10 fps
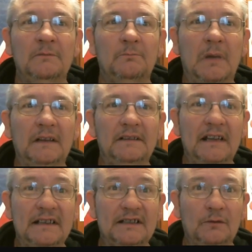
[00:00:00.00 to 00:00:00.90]
But
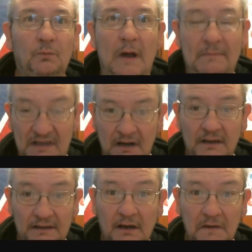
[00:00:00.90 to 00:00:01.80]
this website
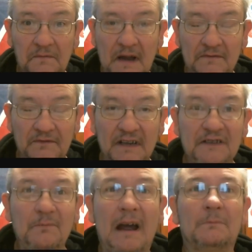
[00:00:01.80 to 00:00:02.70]
that I found these
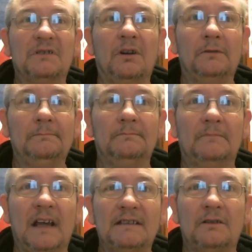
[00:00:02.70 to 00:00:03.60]
maps on
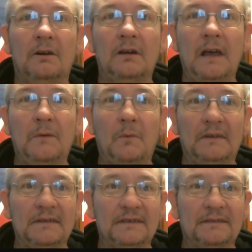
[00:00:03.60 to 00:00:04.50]
has got other
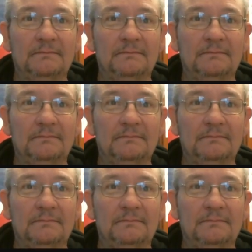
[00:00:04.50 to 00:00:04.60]
ones.